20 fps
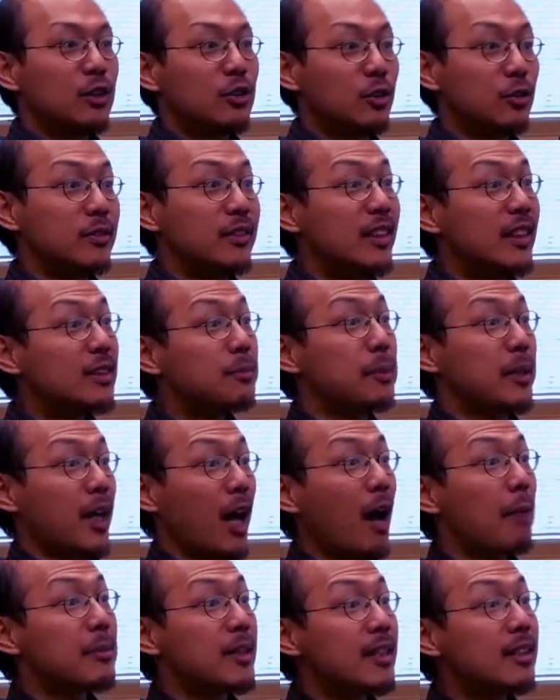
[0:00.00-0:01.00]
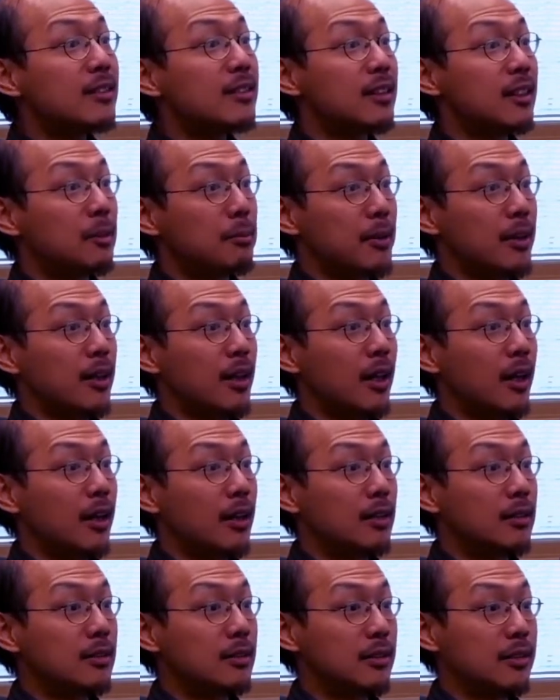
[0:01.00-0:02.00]
So these become easier
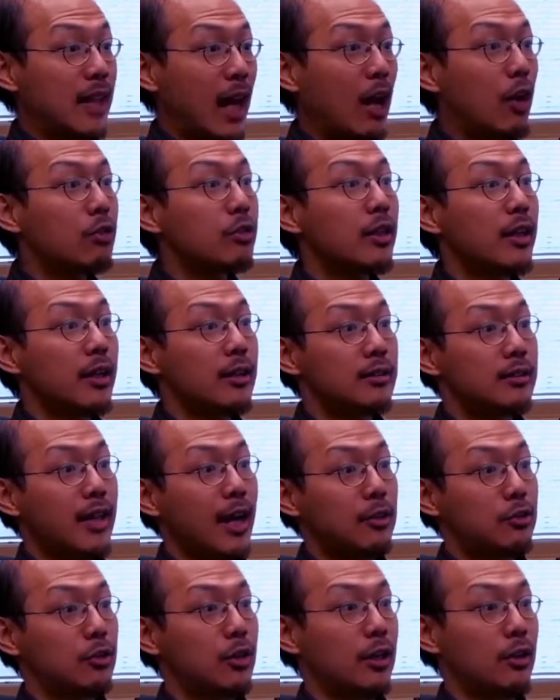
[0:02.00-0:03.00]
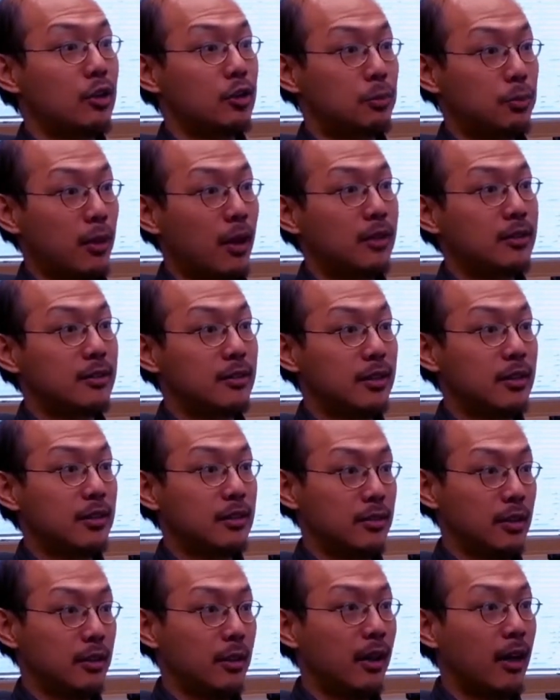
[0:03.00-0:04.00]
because nowadays natural language processing
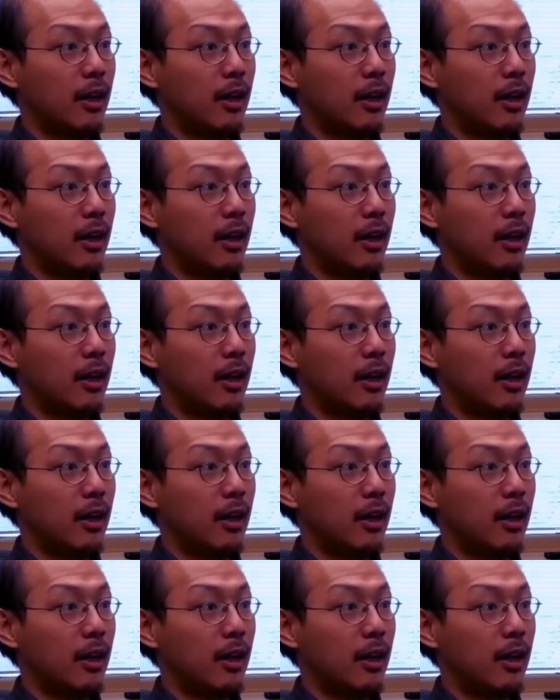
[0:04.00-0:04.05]
is